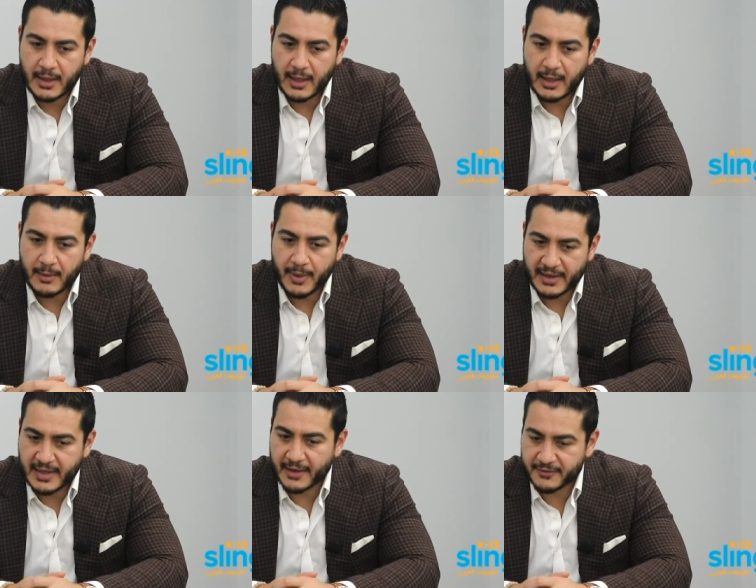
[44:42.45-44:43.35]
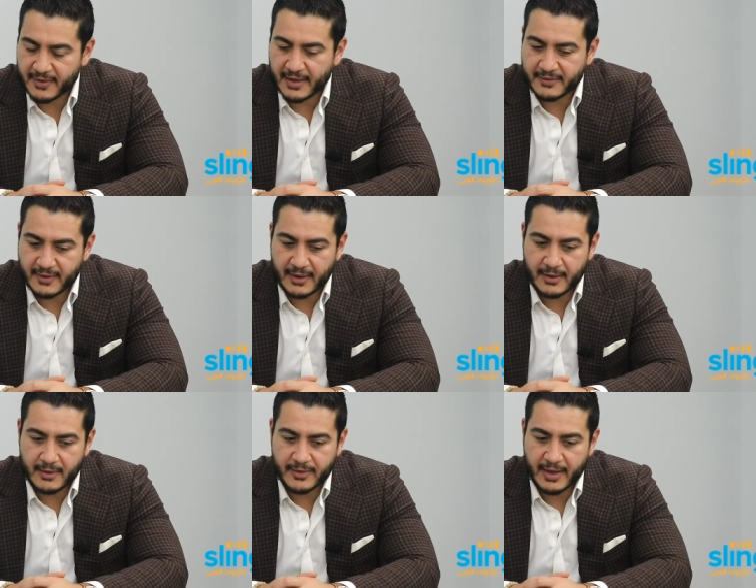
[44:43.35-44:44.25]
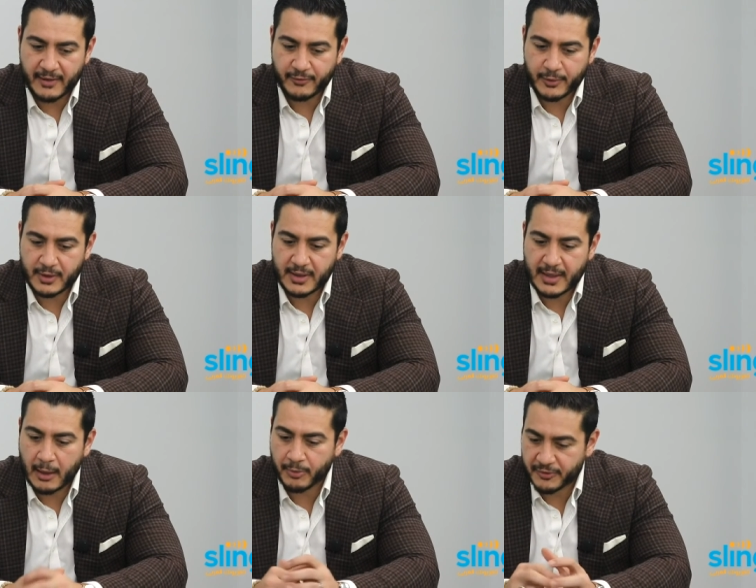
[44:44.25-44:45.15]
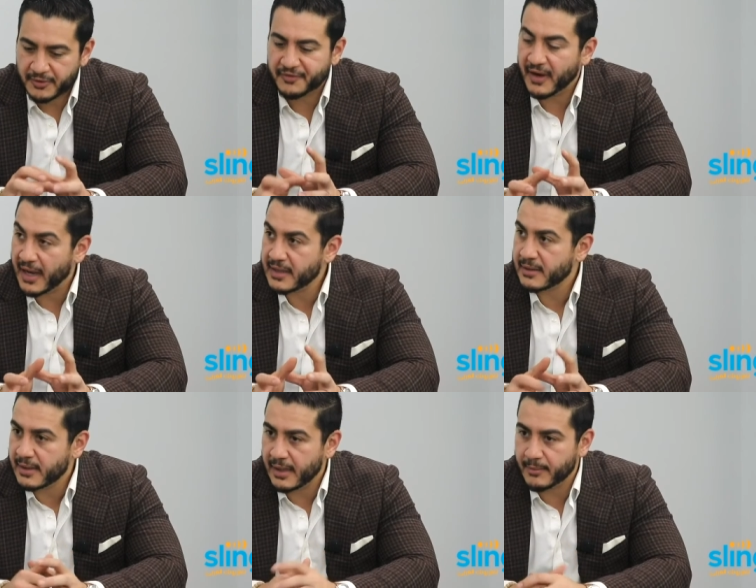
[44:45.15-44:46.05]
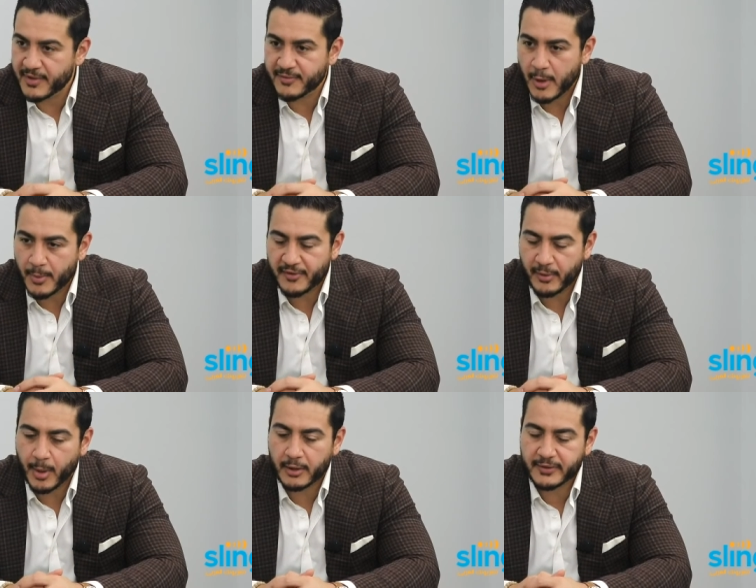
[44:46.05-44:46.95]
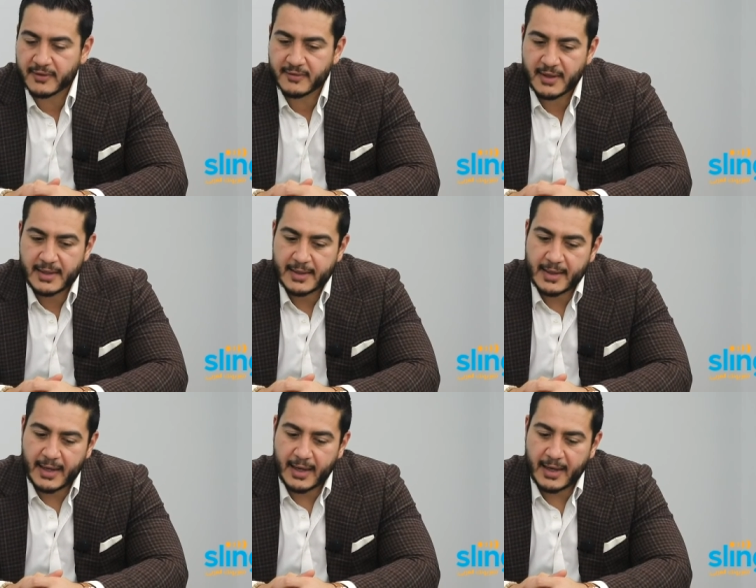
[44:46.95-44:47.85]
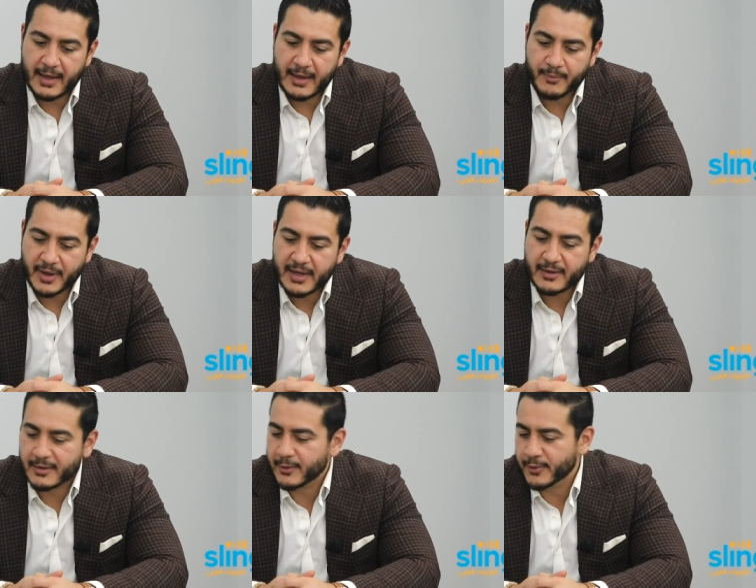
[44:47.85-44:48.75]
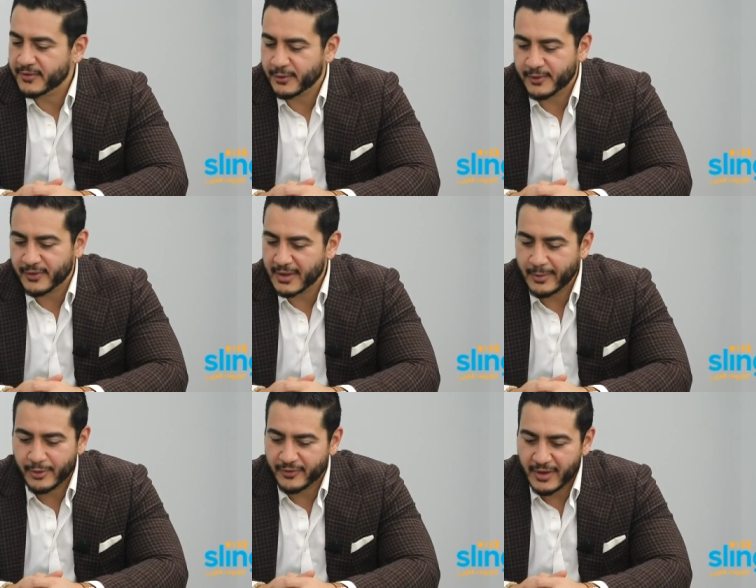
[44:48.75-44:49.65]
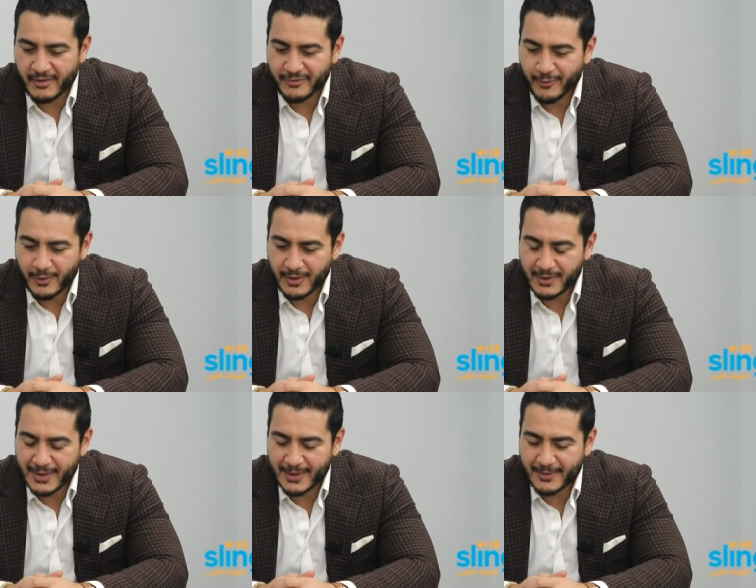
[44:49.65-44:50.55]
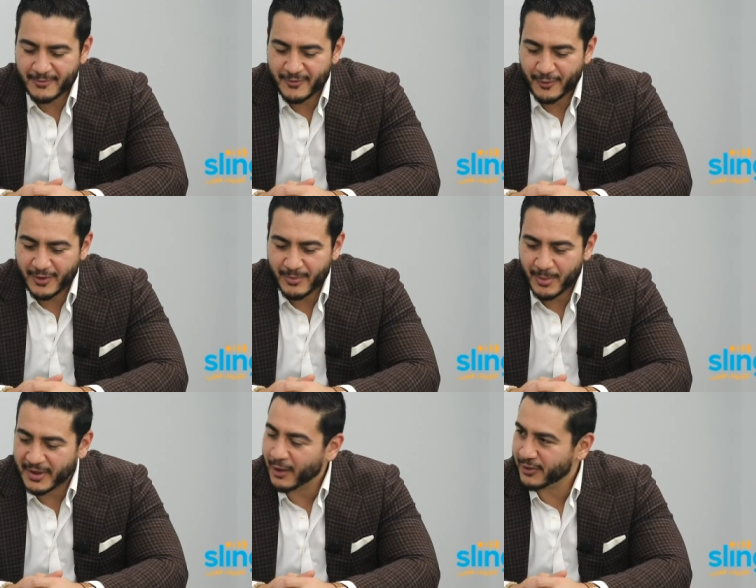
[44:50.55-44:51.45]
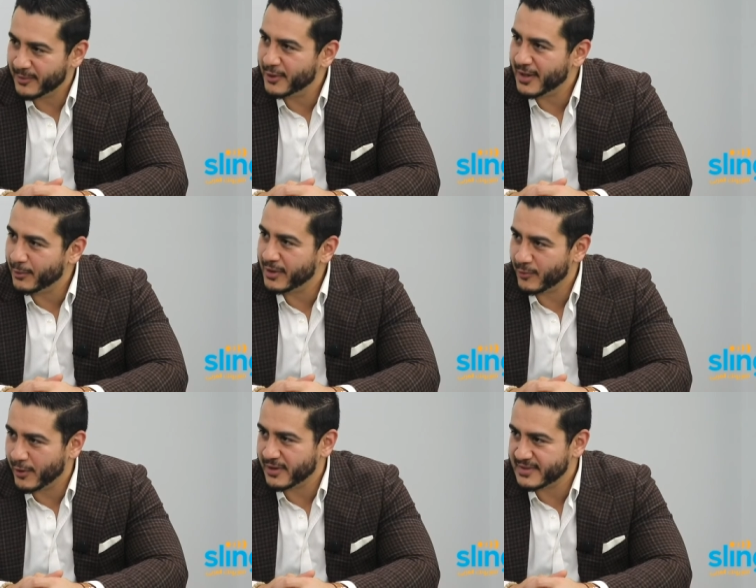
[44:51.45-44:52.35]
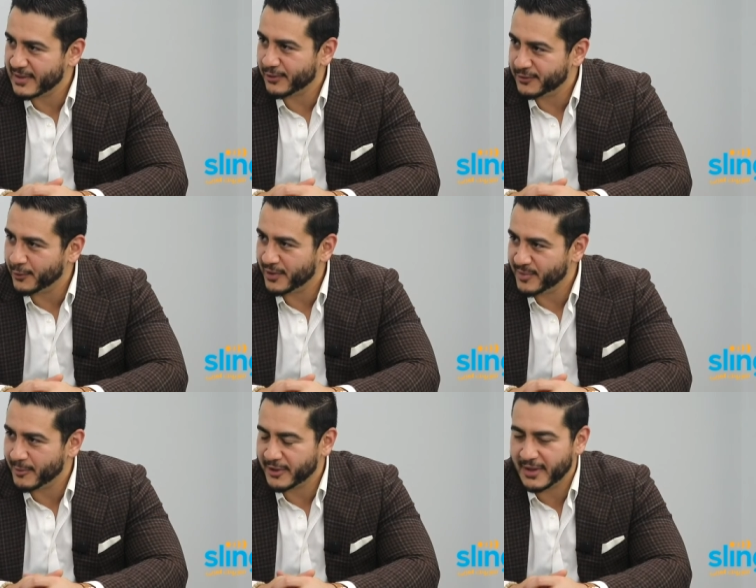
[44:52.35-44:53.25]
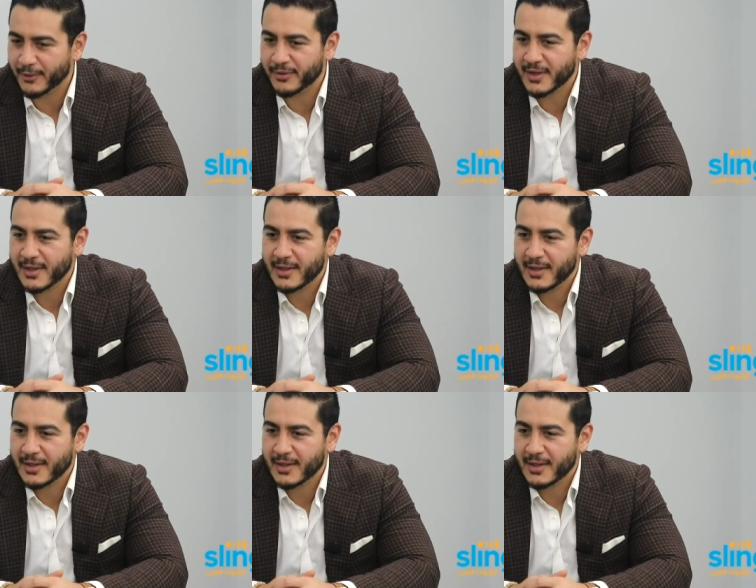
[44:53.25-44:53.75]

podcasts that have really helped define this moment of our politics. But it was sort of a labor of love for the public health community. I really wanted to tell the story of public health.